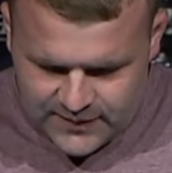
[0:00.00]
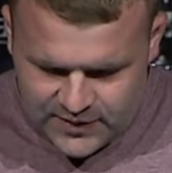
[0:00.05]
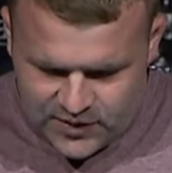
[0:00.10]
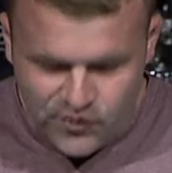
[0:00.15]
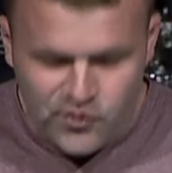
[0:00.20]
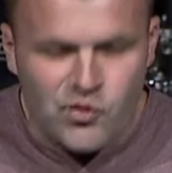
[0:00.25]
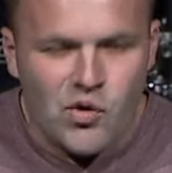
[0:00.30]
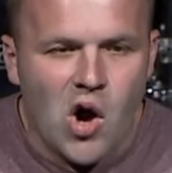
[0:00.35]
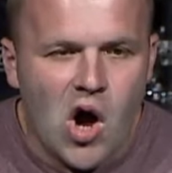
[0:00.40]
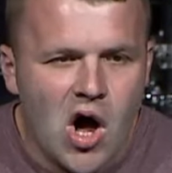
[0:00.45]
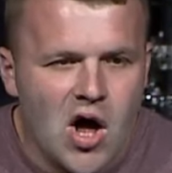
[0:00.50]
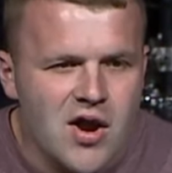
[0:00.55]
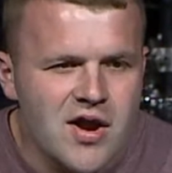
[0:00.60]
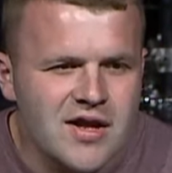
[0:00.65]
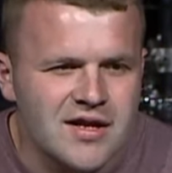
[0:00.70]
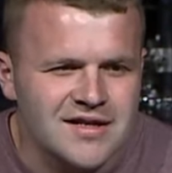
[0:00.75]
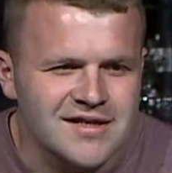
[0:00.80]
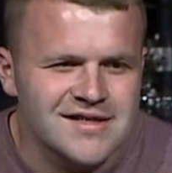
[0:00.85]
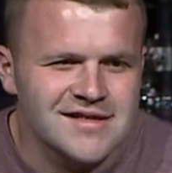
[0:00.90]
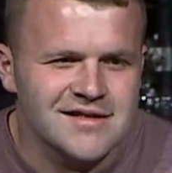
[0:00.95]

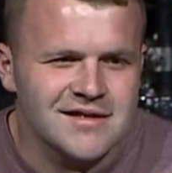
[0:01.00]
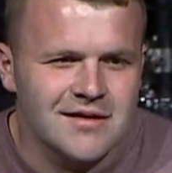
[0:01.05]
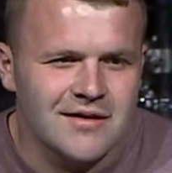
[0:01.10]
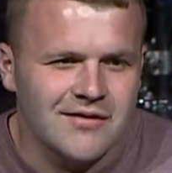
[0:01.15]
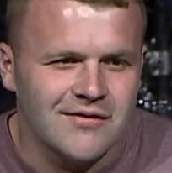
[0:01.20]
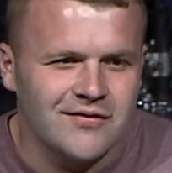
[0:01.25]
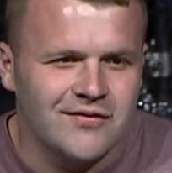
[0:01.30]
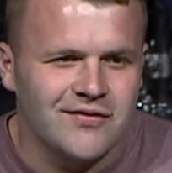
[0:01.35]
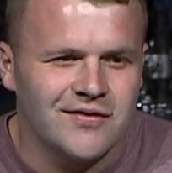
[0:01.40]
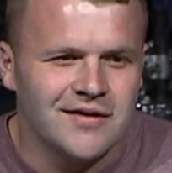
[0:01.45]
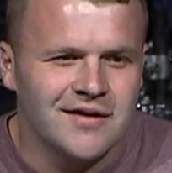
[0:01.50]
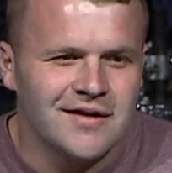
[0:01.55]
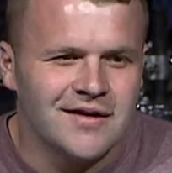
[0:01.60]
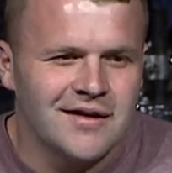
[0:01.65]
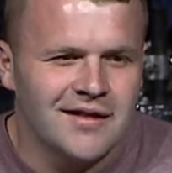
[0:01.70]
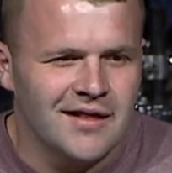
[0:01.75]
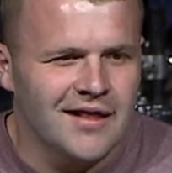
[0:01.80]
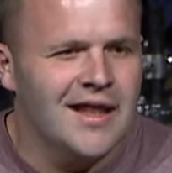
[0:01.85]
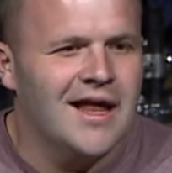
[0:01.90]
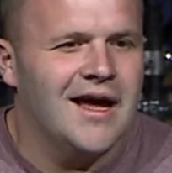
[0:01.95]
rawness of
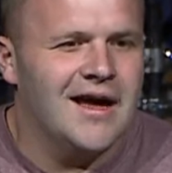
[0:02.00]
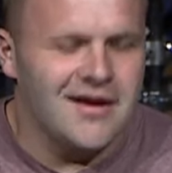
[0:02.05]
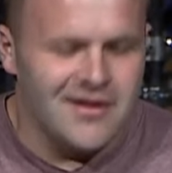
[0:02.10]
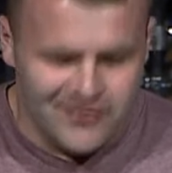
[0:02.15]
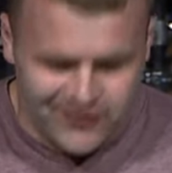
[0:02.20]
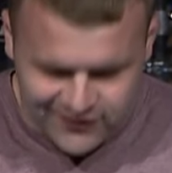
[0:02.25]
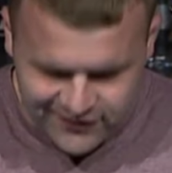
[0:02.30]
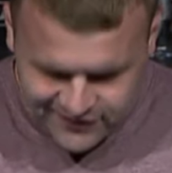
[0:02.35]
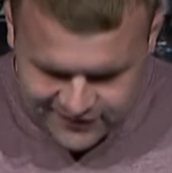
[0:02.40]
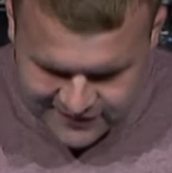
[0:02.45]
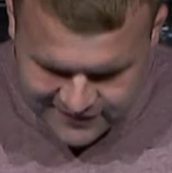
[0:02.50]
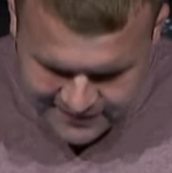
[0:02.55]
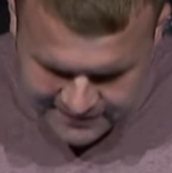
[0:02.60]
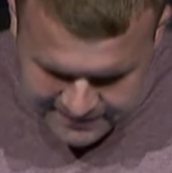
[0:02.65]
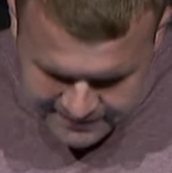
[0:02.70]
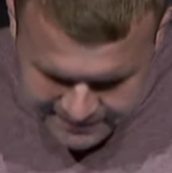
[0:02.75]
life.